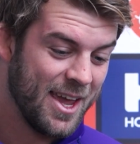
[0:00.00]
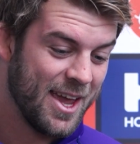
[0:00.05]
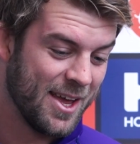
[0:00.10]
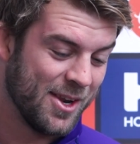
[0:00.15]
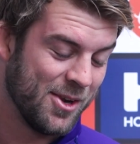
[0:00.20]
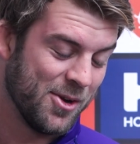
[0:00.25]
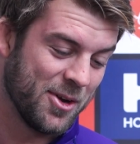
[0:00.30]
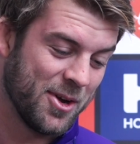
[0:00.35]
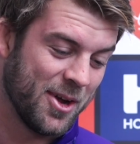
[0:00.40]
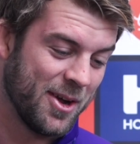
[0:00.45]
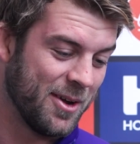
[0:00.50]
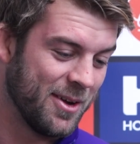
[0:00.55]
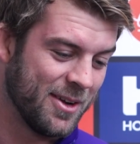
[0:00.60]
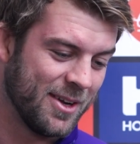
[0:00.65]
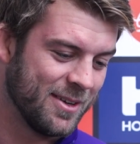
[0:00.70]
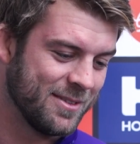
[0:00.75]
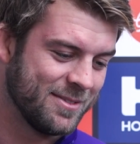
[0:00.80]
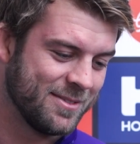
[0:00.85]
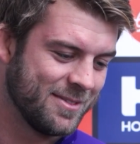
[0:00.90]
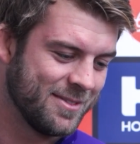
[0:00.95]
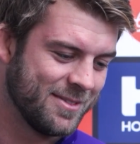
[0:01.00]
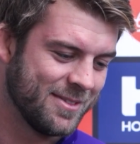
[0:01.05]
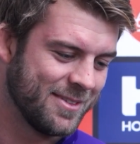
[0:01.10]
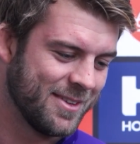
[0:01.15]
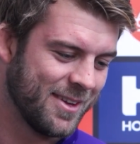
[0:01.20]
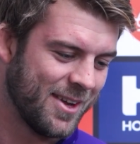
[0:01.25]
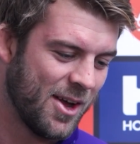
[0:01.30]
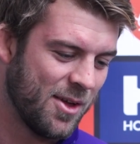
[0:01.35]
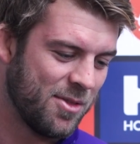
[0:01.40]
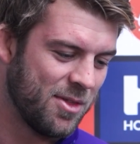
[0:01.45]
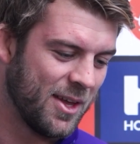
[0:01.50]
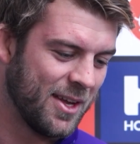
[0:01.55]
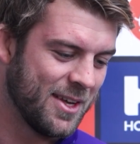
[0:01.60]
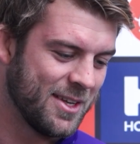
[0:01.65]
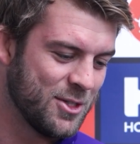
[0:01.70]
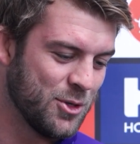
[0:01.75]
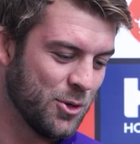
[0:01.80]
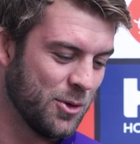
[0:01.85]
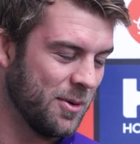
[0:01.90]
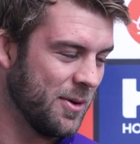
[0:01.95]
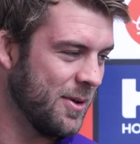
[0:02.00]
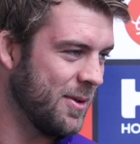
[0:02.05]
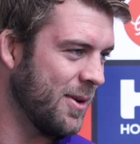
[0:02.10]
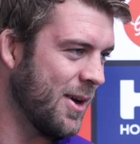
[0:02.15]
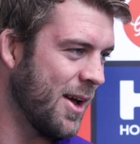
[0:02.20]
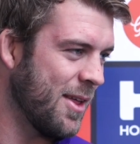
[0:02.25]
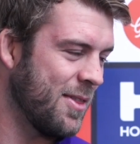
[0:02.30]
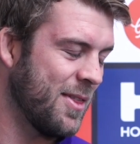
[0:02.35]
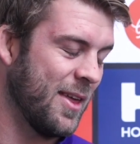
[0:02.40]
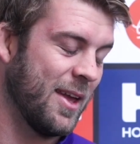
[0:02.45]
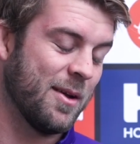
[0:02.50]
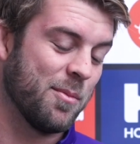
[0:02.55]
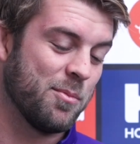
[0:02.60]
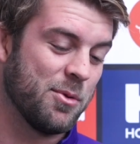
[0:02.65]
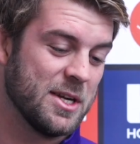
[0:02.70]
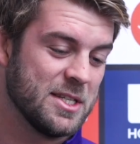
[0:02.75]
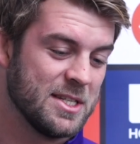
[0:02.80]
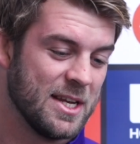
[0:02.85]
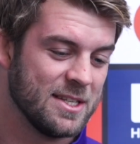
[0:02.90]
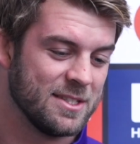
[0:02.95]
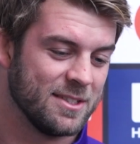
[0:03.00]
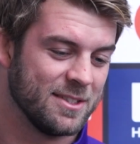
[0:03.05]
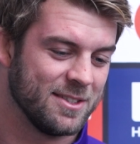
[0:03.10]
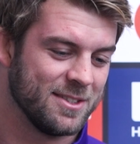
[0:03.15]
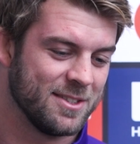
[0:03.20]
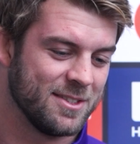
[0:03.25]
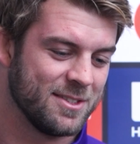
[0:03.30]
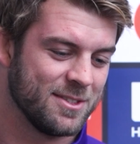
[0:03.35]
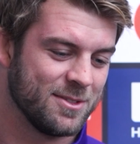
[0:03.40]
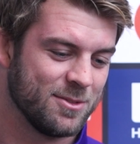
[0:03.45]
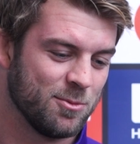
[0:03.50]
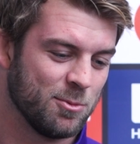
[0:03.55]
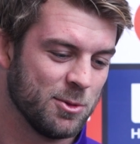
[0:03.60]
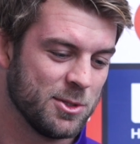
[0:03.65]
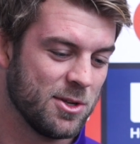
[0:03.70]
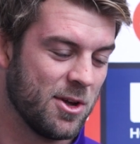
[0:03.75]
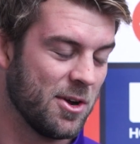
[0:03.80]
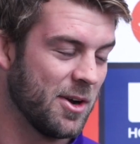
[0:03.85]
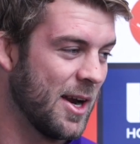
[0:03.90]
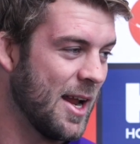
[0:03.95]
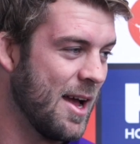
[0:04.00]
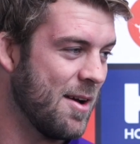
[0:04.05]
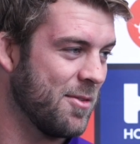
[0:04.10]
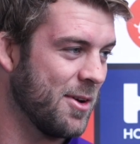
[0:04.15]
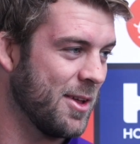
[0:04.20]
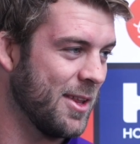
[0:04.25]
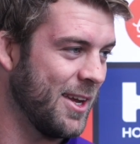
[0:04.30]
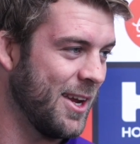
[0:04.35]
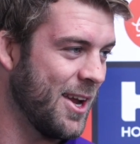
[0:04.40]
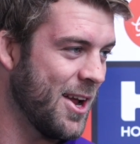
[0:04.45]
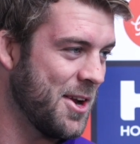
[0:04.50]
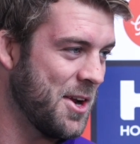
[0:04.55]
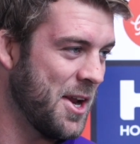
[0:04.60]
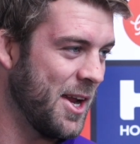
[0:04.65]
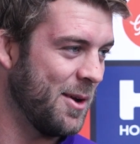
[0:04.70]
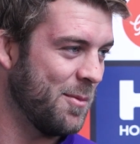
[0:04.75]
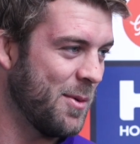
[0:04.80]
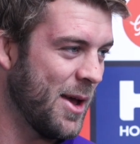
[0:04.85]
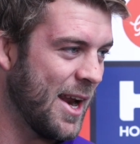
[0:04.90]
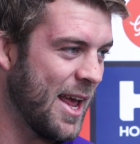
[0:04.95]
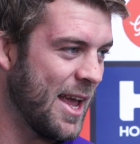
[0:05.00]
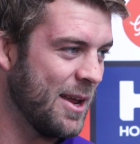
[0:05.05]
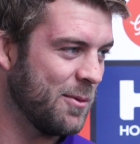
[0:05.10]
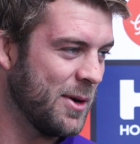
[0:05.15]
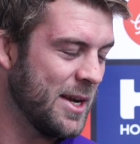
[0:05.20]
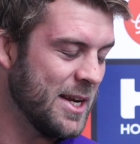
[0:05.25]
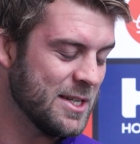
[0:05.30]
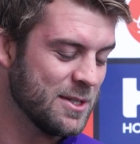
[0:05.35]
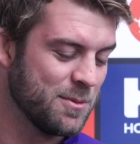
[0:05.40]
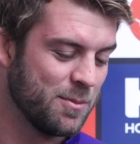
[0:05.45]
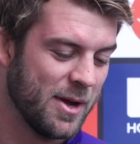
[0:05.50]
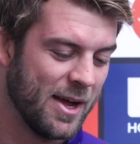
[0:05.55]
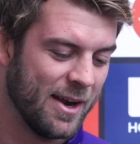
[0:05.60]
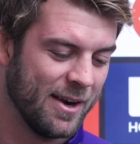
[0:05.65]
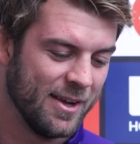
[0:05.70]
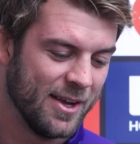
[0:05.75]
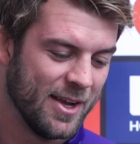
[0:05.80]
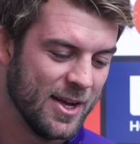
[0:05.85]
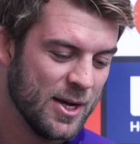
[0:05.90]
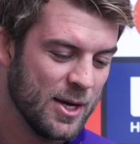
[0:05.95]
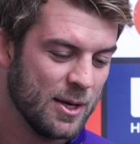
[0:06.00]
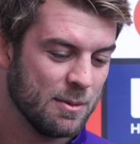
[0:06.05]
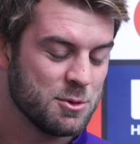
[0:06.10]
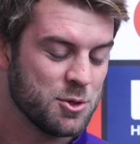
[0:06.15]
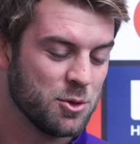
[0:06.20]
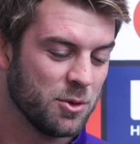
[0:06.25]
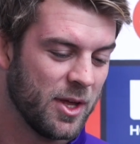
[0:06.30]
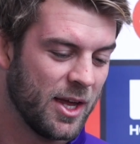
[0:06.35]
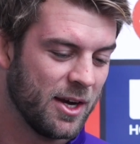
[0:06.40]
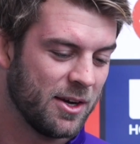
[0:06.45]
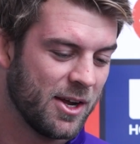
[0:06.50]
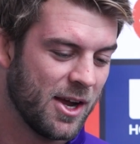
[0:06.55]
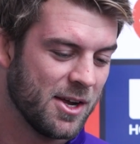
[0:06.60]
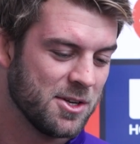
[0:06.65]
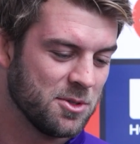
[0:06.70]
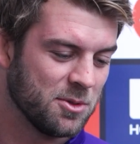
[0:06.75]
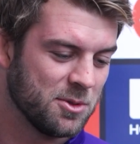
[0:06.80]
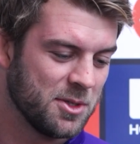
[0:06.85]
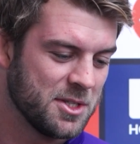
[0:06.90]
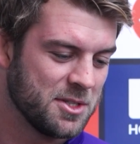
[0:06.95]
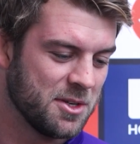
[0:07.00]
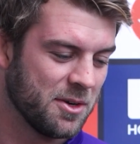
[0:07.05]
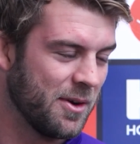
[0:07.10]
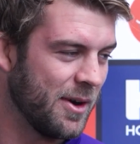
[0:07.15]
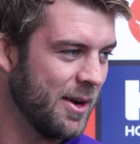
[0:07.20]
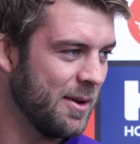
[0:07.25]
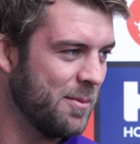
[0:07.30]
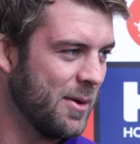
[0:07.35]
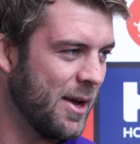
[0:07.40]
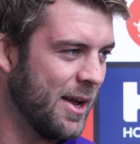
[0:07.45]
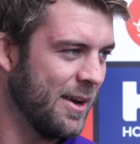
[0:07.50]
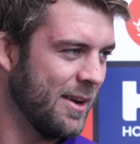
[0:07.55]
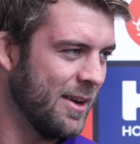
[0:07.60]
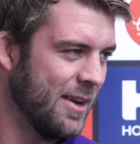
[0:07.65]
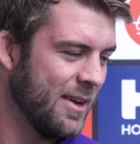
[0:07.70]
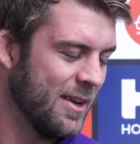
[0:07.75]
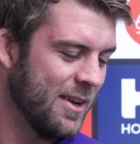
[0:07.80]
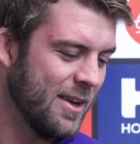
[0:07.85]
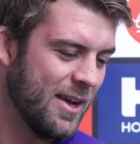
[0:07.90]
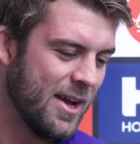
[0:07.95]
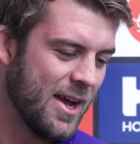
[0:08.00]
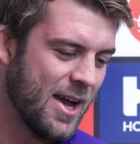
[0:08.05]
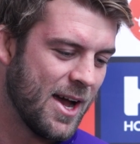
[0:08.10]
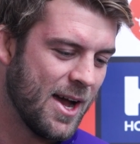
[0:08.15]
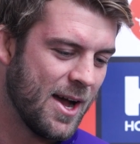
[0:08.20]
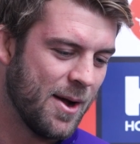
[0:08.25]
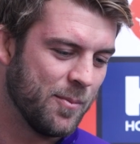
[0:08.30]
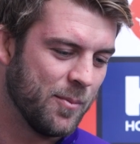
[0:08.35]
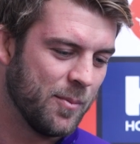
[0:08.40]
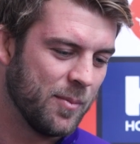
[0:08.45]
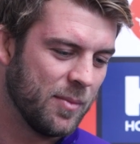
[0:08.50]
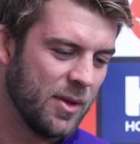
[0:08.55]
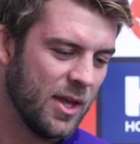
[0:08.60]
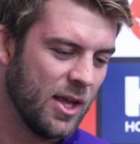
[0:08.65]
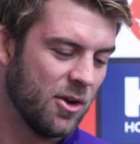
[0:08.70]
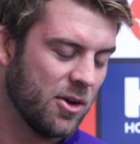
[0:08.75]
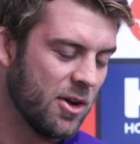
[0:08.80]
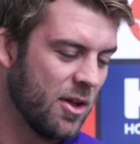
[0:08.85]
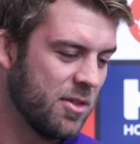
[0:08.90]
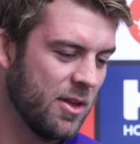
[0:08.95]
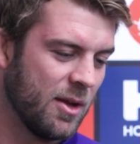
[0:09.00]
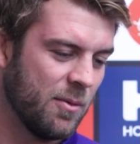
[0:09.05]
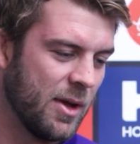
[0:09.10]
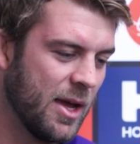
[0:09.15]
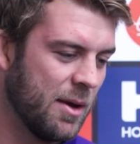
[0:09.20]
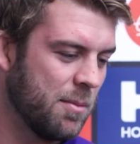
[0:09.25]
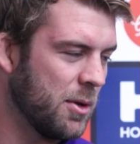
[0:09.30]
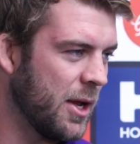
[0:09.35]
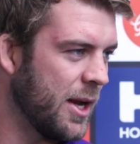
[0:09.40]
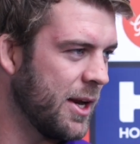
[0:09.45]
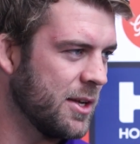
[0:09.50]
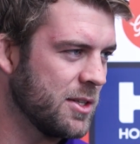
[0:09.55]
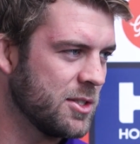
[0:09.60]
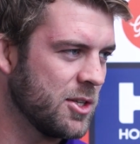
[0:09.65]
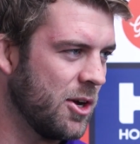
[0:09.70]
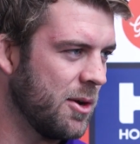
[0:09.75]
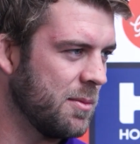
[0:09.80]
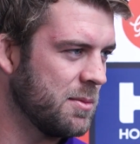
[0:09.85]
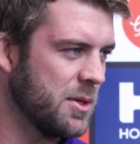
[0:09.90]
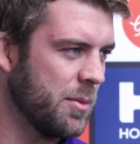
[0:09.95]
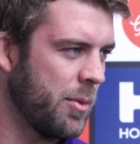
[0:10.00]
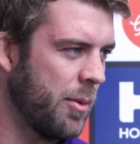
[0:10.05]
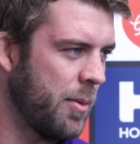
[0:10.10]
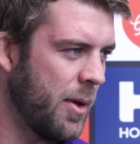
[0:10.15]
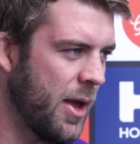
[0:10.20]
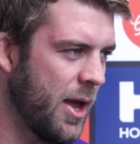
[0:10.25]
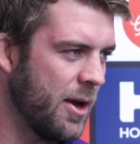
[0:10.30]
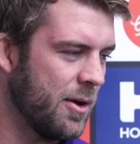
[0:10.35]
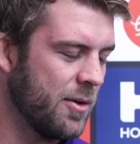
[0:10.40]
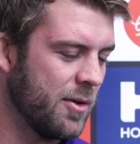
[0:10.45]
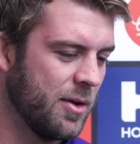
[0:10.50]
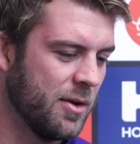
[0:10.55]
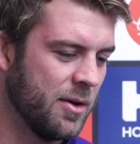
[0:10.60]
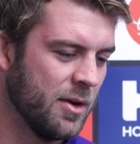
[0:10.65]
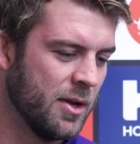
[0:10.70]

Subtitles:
Yeah, look, I think a pre-season was long enough. I think you need about 8 weeks, but I'm sure the head coach will disagree. But I think we had plenty of time to prepare